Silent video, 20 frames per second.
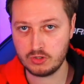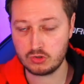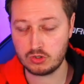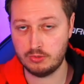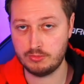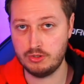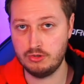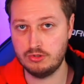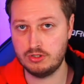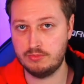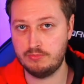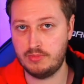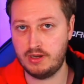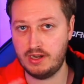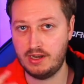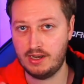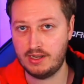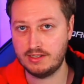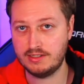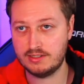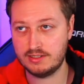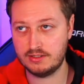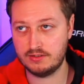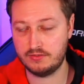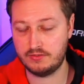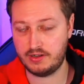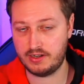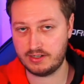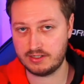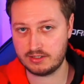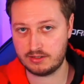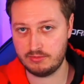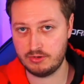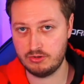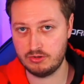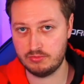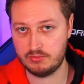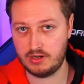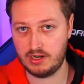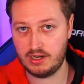So I'm using my lighting effects. I'm
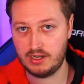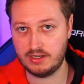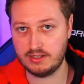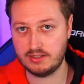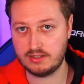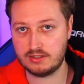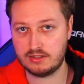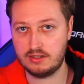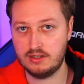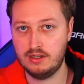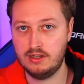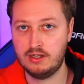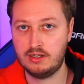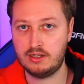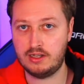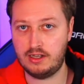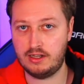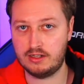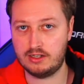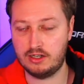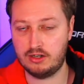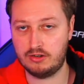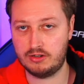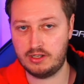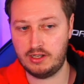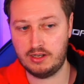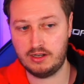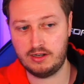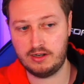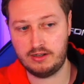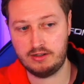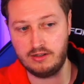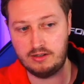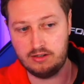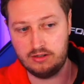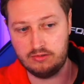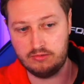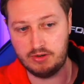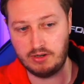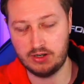using my lights, Elgato key light and the
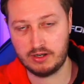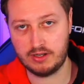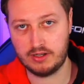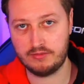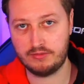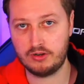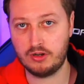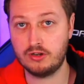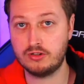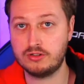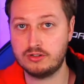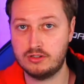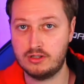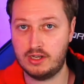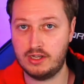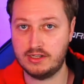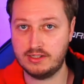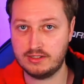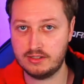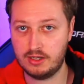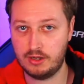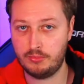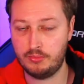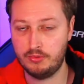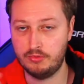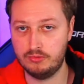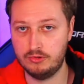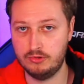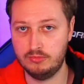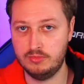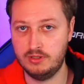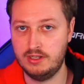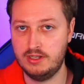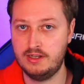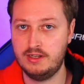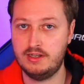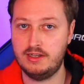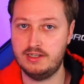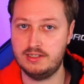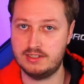little ring light I've got to light up the room
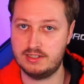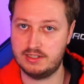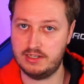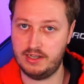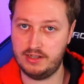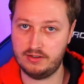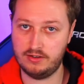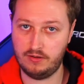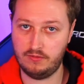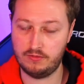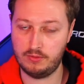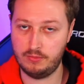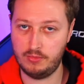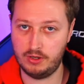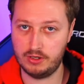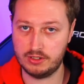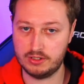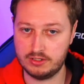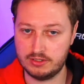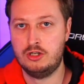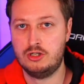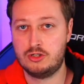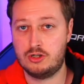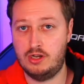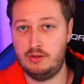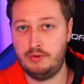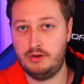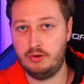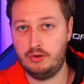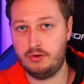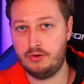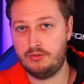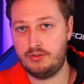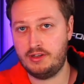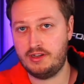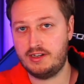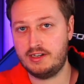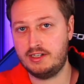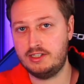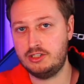instead of the monitors. So let me know what you
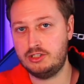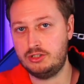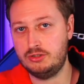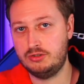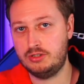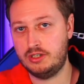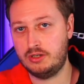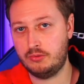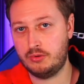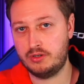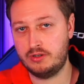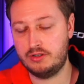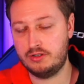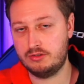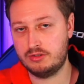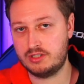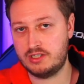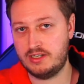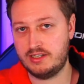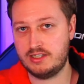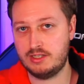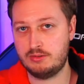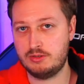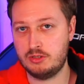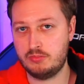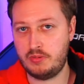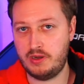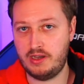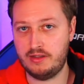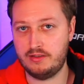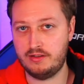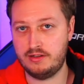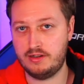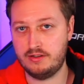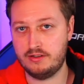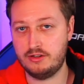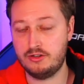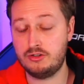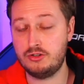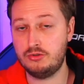think, guys. Do you think one of those setups is better than the
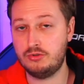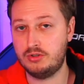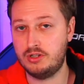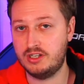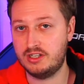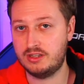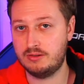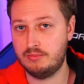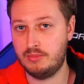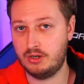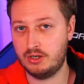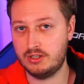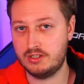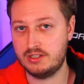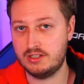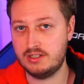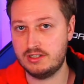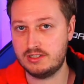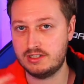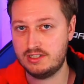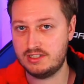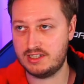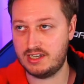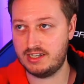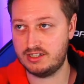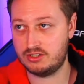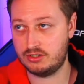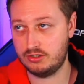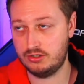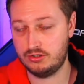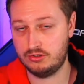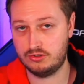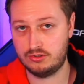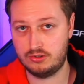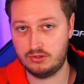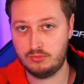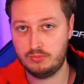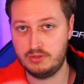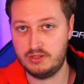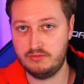other? Do you think the monitors is as good
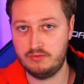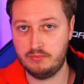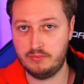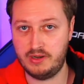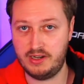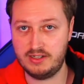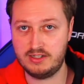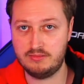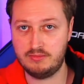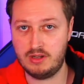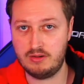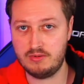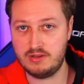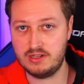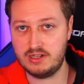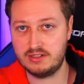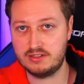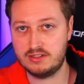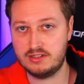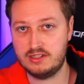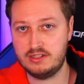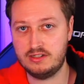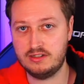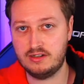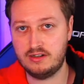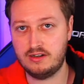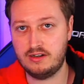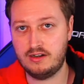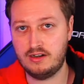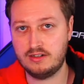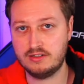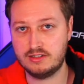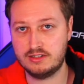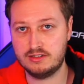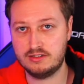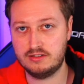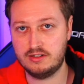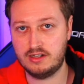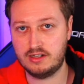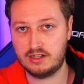or even better maybe as the
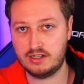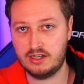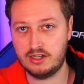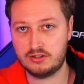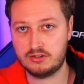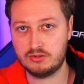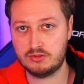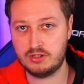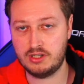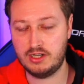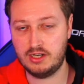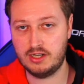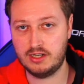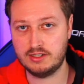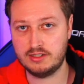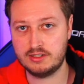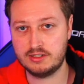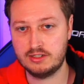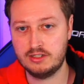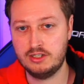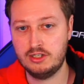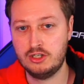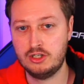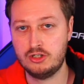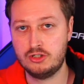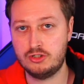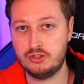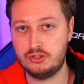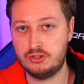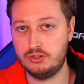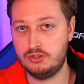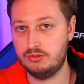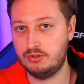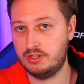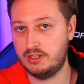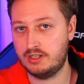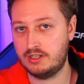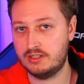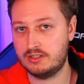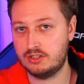Elgato key lights? Do you
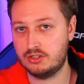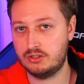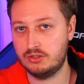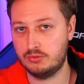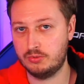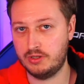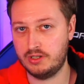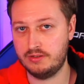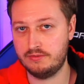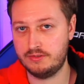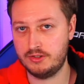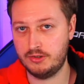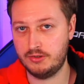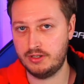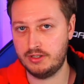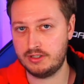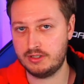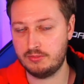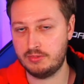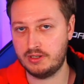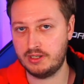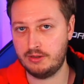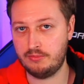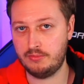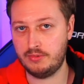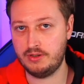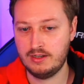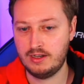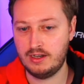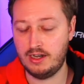think it's a good way of doing it to begin with?